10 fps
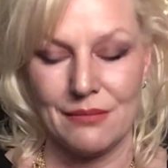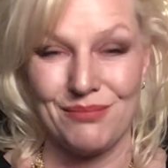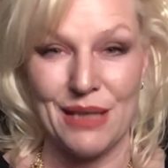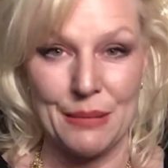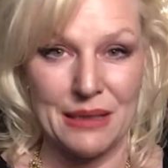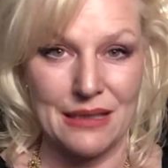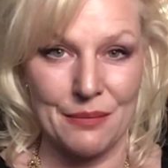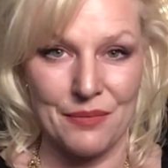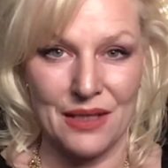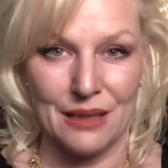Maybe
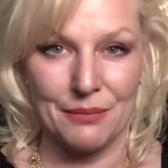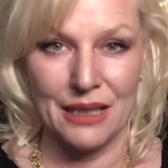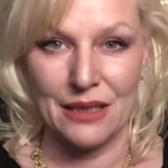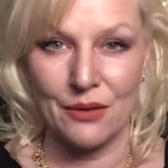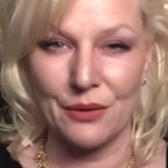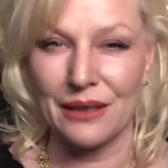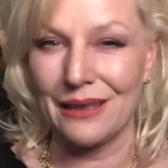something might go a little